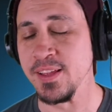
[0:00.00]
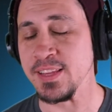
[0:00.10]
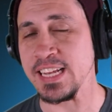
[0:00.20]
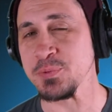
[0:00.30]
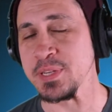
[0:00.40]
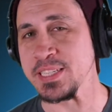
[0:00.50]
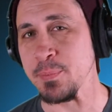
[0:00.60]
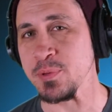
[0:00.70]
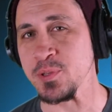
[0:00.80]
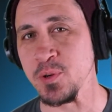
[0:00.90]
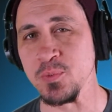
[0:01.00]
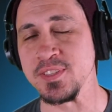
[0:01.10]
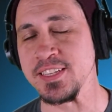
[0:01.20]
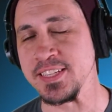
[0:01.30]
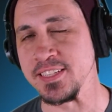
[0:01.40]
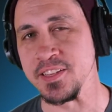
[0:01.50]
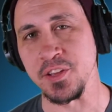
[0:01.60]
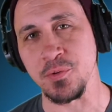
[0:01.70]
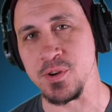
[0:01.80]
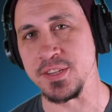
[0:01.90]
Last week's episode was easily the
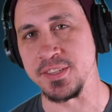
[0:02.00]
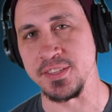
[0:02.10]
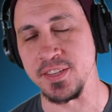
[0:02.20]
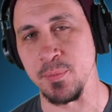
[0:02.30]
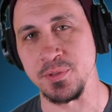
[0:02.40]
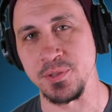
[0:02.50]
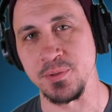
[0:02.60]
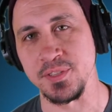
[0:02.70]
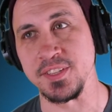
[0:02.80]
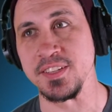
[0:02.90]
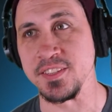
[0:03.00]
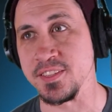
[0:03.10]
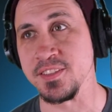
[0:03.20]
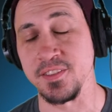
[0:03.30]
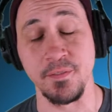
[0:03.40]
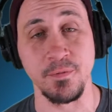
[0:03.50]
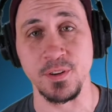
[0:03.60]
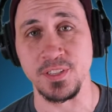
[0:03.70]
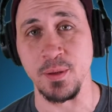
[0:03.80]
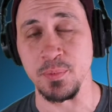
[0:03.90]
craziest episode since the
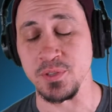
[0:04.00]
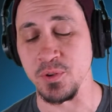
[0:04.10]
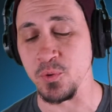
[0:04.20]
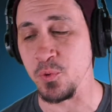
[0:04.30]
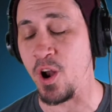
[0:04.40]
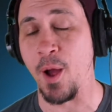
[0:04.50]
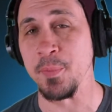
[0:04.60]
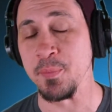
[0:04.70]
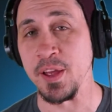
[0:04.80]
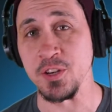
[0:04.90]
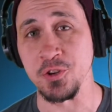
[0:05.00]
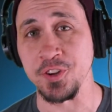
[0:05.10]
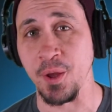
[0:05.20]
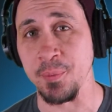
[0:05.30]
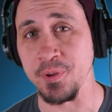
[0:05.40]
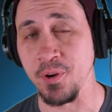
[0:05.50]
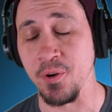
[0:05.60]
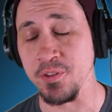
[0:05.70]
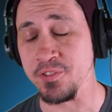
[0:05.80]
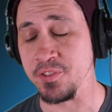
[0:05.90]
first episode where Omni-Man took out the
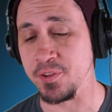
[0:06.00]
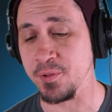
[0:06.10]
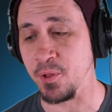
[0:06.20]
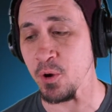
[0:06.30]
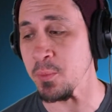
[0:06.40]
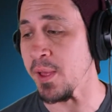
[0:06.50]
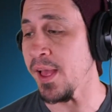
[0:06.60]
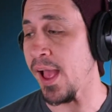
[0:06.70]
Guardians of the Globe,